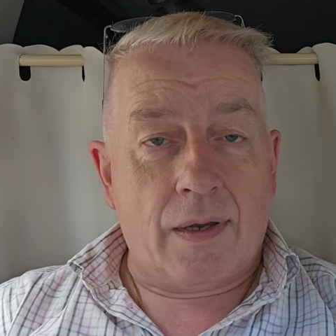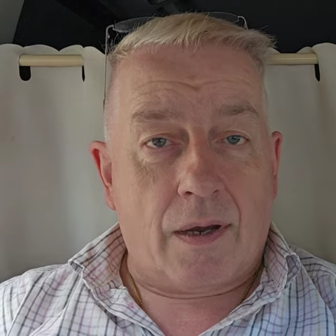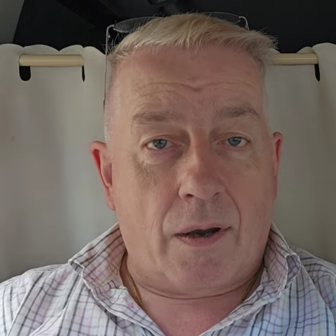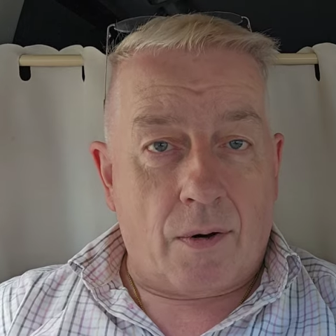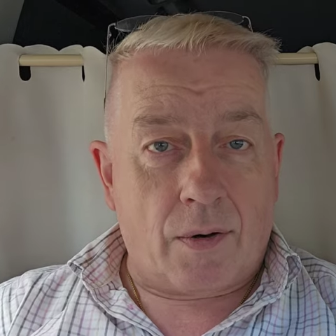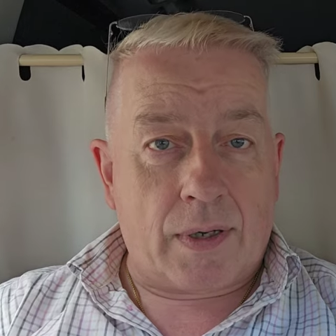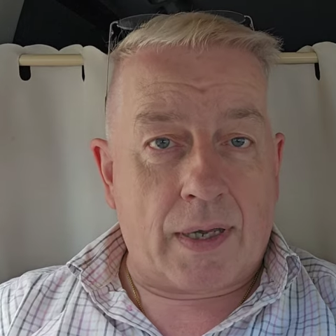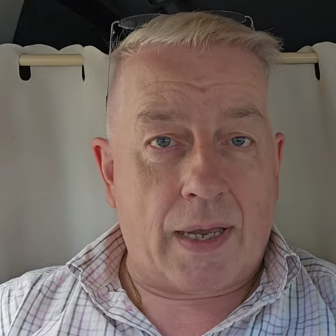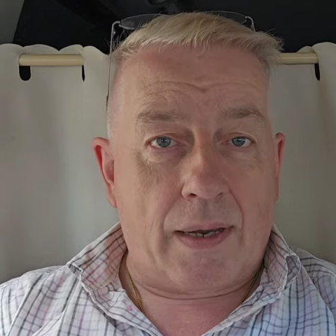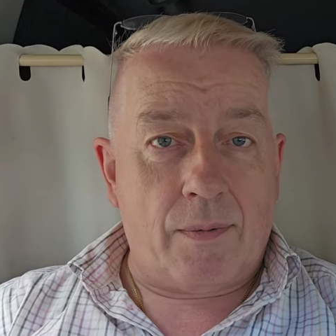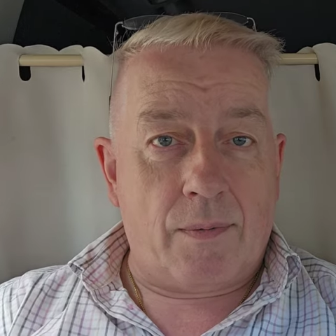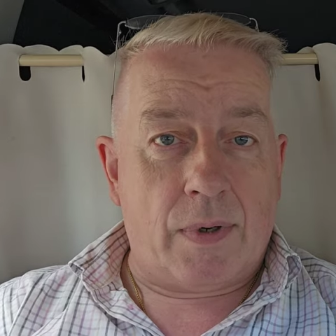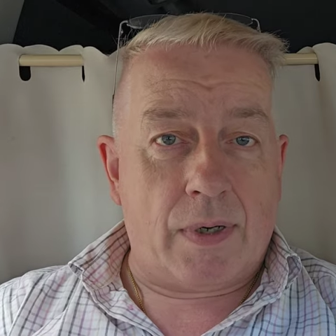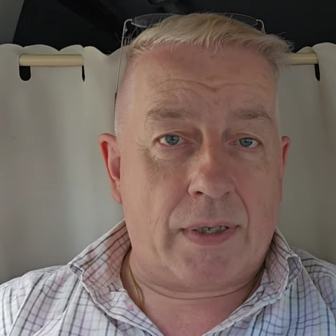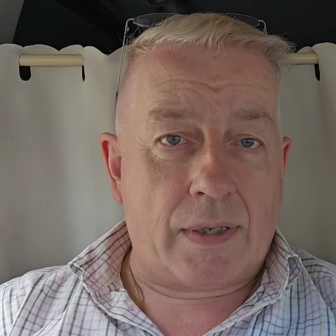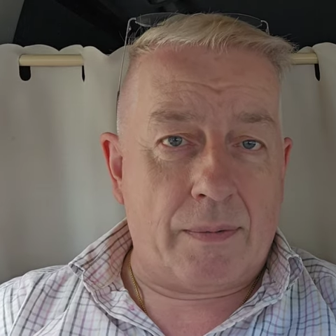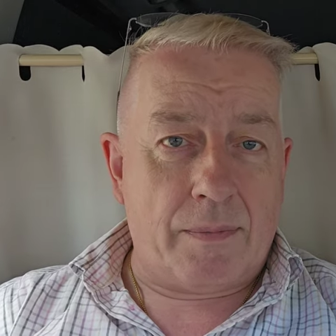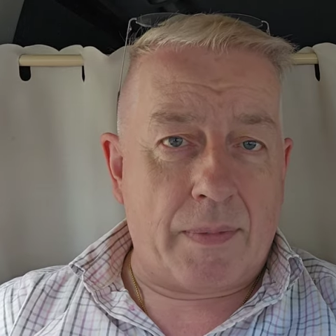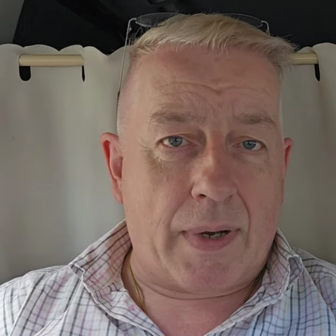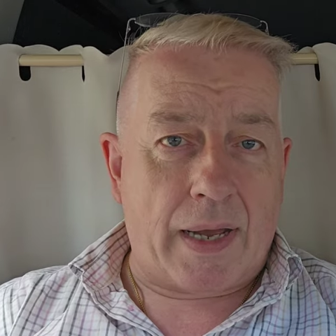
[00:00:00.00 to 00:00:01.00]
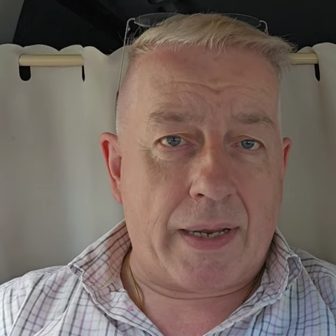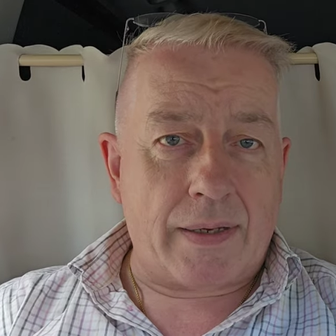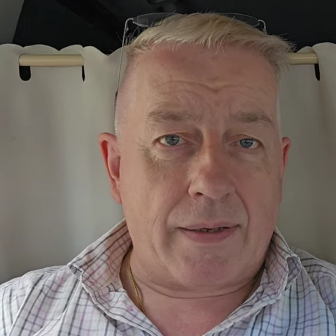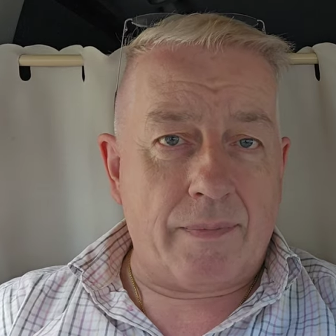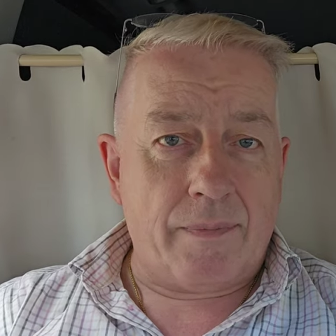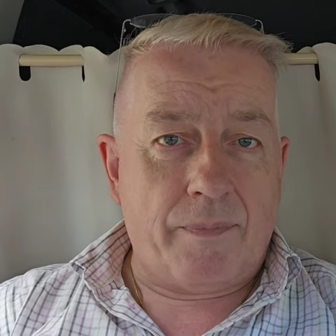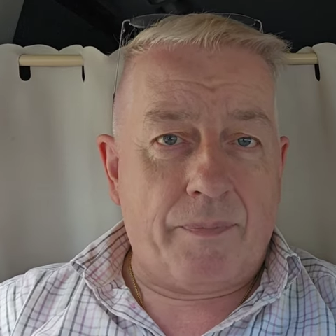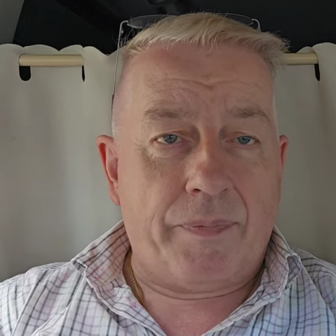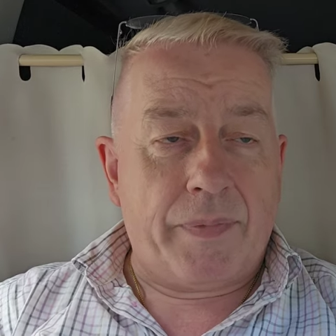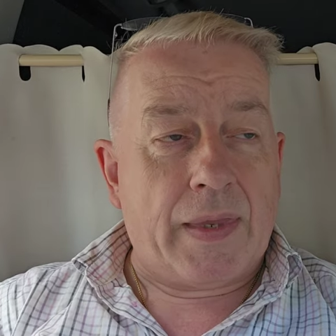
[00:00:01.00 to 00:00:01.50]
Okay, welcome back.
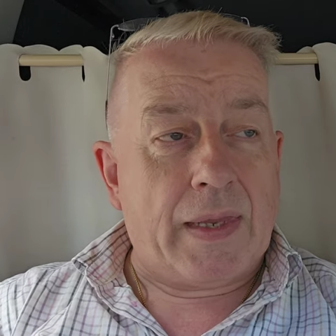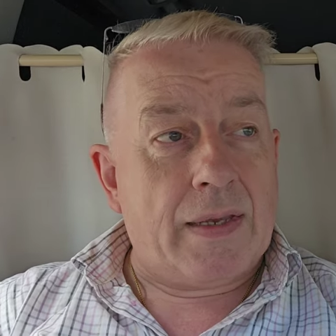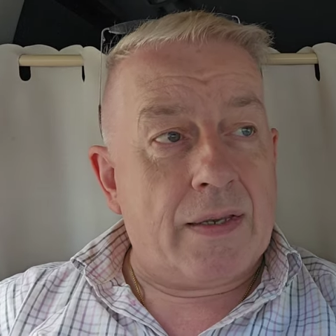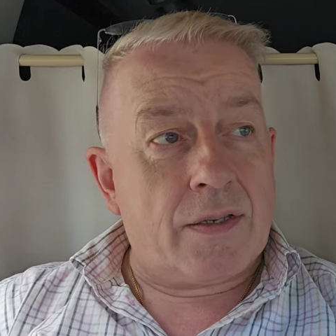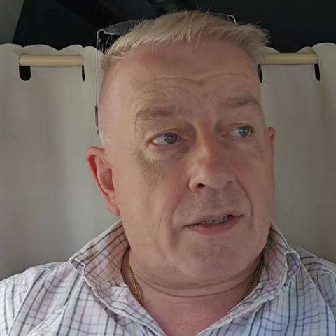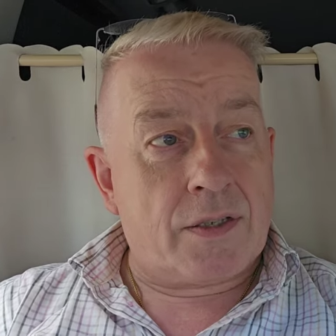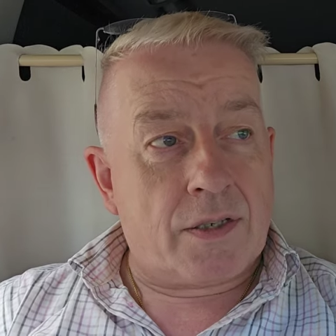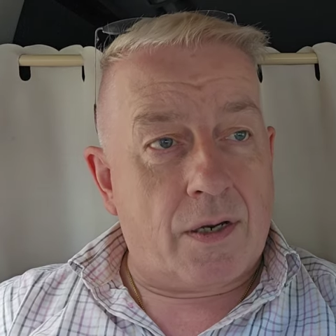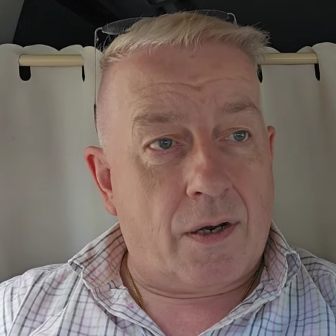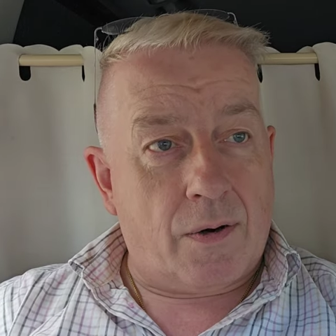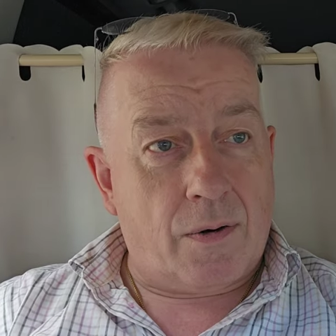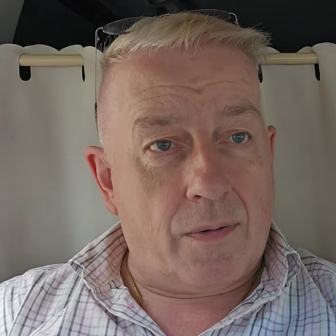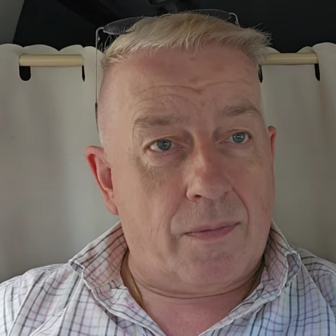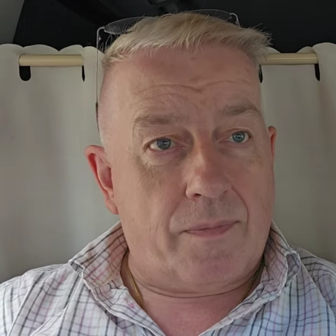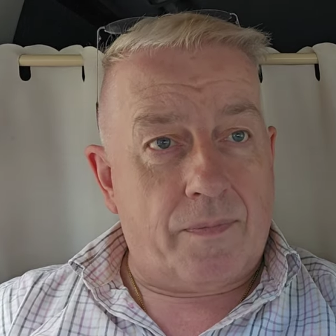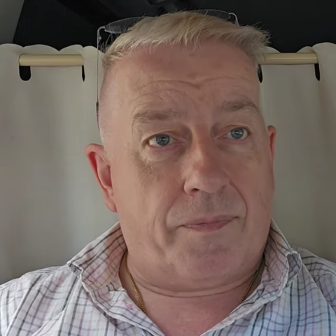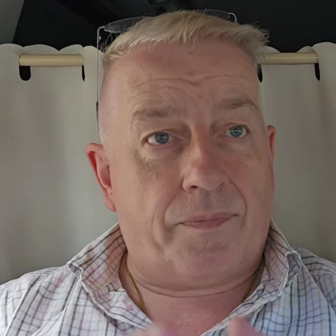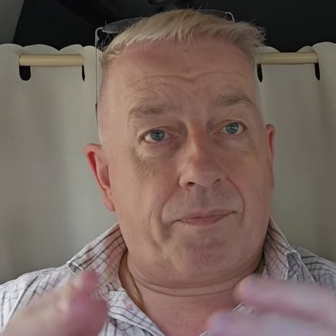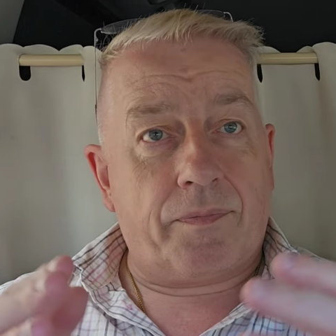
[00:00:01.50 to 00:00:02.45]
So,